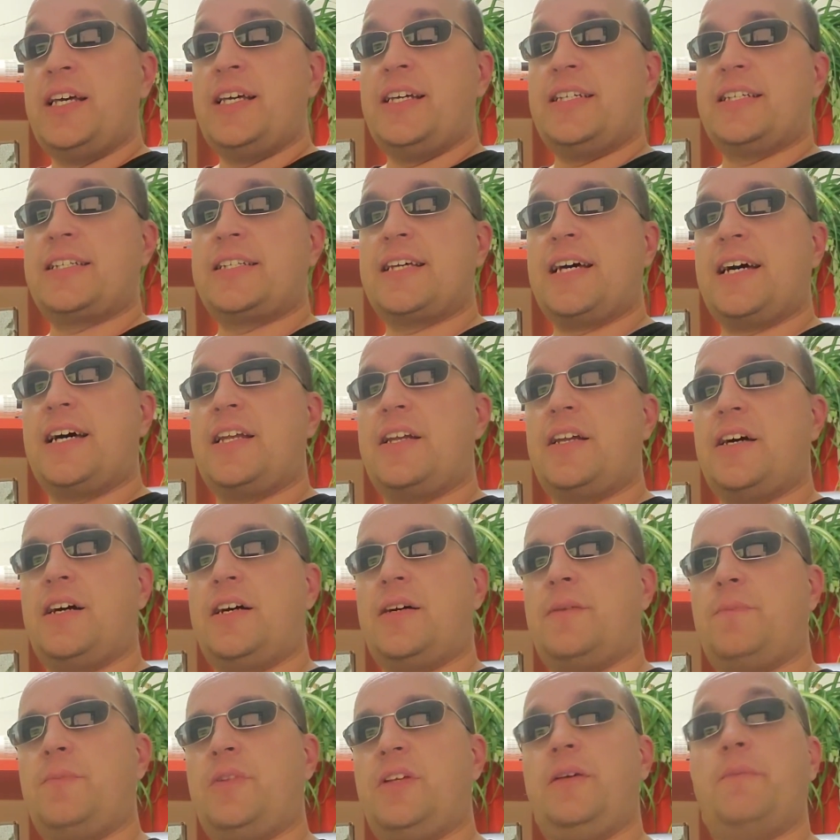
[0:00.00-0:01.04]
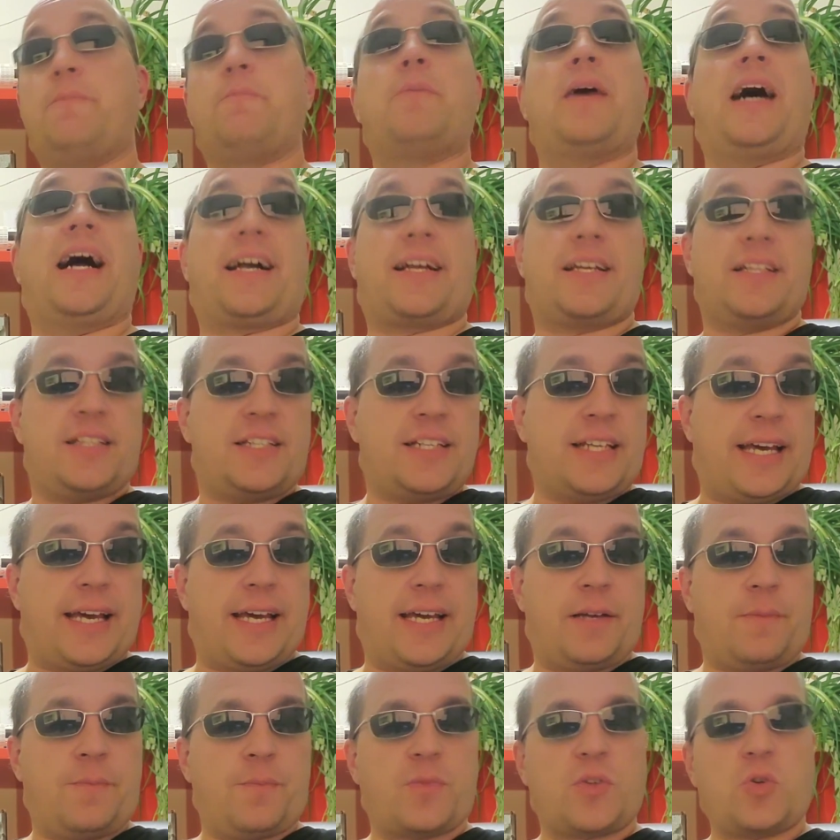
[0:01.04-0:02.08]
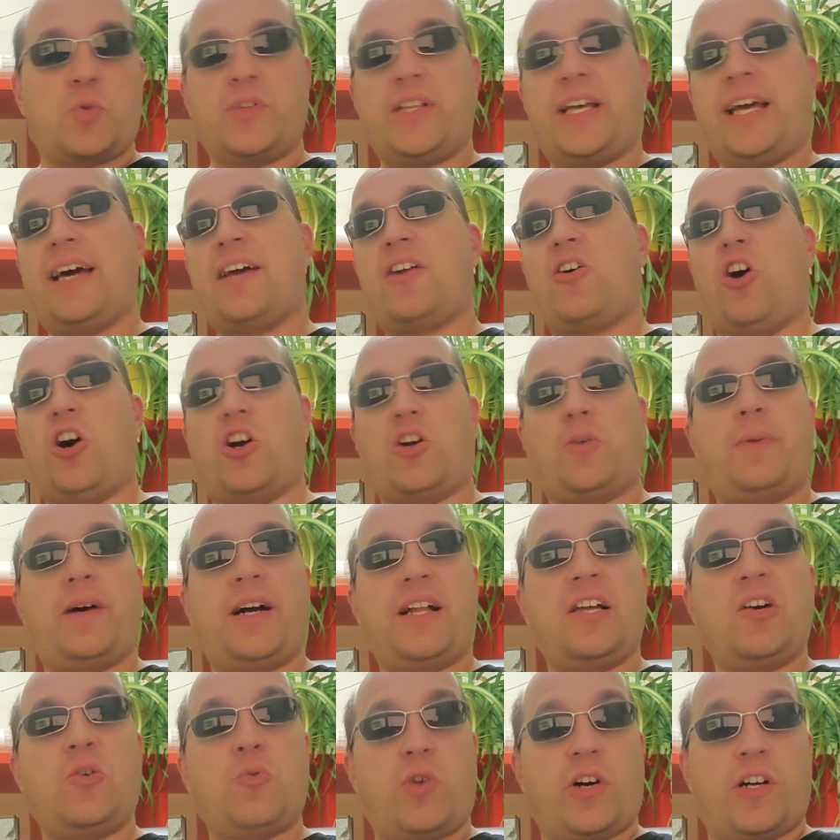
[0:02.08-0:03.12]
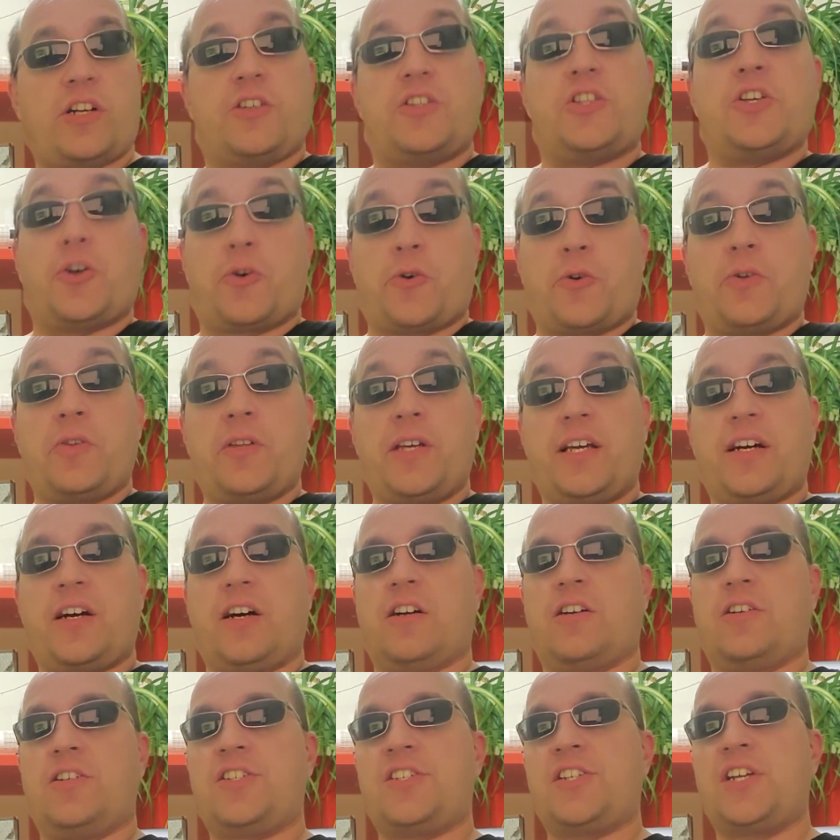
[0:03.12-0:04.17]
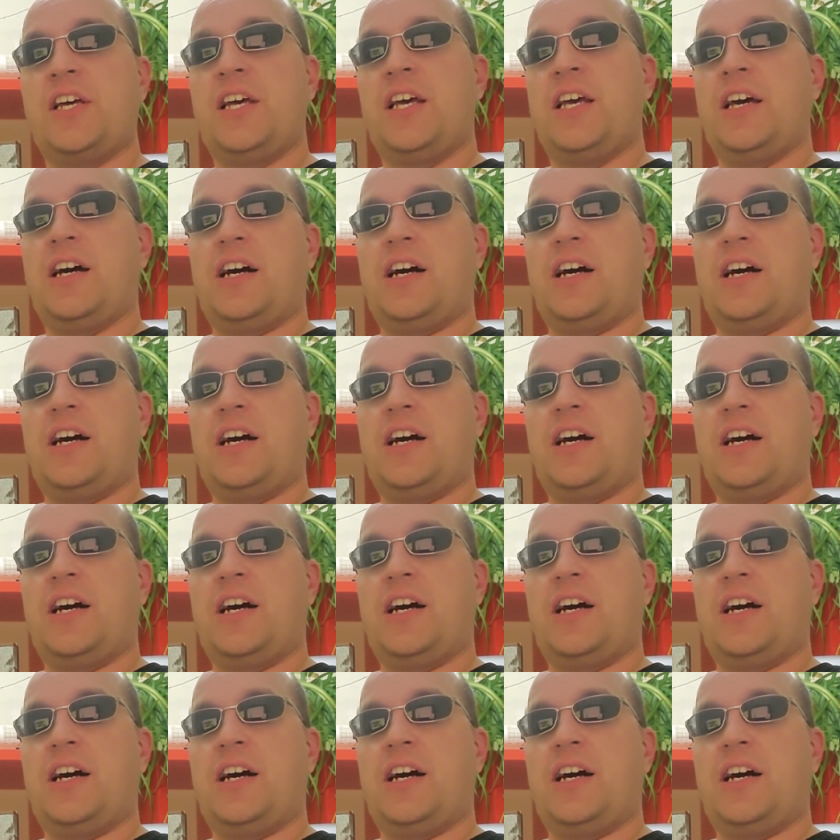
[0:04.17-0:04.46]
is that back in the day, when they had Autopilot 1 on the early cars,